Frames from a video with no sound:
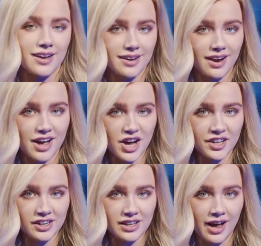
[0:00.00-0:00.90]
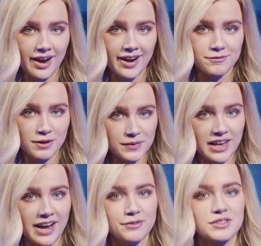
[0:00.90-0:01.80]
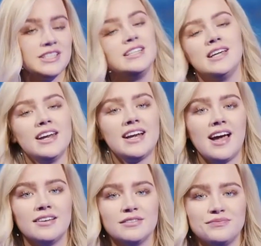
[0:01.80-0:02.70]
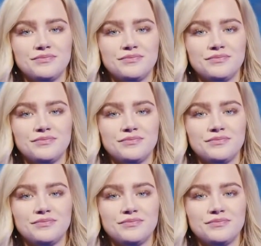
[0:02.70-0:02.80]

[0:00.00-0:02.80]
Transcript: Another lie from the left, yet again.